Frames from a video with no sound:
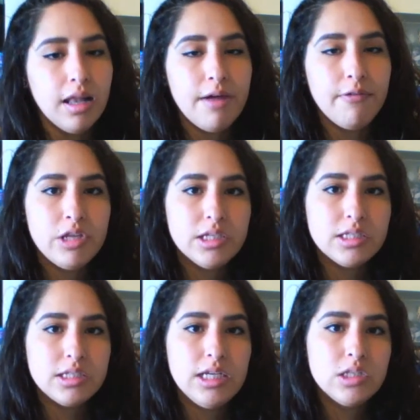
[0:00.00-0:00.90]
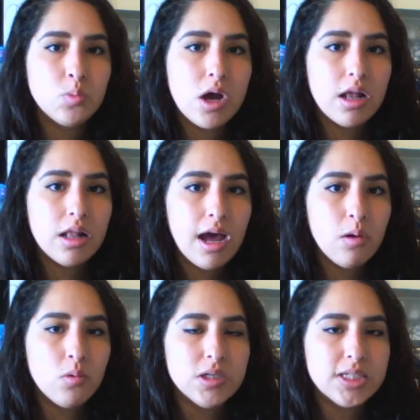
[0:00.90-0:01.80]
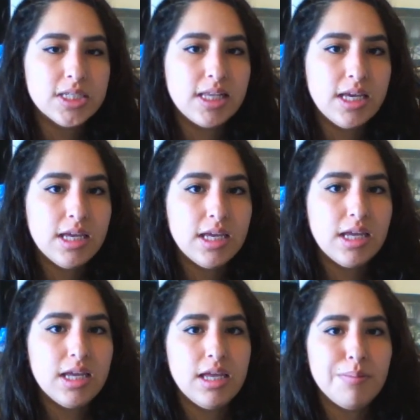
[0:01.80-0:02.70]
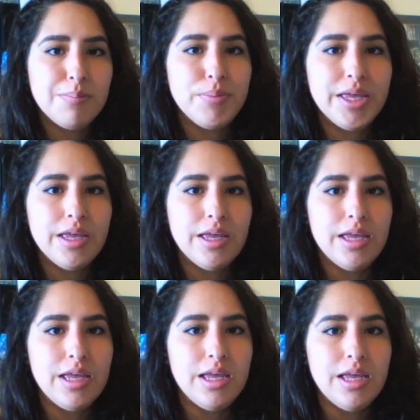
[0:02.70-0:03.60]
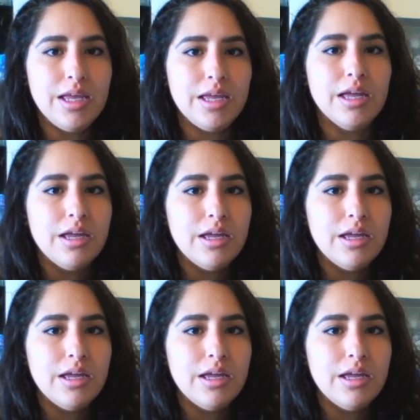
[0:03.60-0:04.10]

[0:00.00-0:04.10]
Left its seeds while I was sleeping.